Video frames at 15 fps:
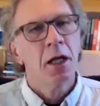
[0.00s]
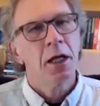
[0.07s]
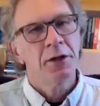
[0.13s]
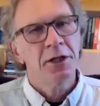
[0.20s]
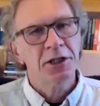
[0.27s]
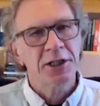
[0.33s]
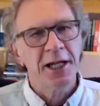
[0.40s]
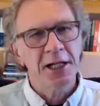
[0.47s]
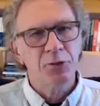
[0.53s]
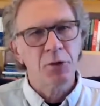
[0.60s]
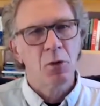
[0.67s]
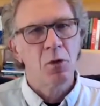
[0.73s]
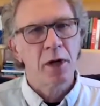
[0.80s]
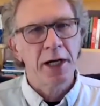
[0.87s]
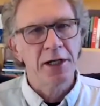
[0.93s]
In this case, we're
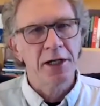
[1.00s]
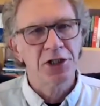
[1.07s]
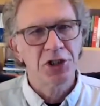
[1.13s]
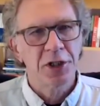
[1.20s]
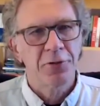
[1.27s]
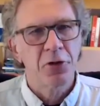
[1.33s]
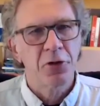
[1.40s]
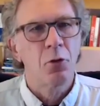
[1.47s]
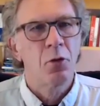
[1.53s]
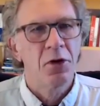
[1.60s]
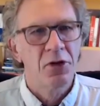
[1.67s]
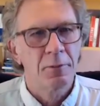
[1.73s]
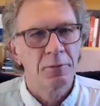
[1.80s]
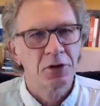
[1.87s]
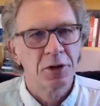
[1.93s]
wanting to shift the
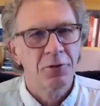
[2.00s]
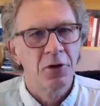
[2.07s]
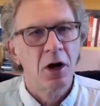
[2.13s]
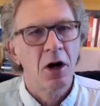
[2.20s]
rhythms of the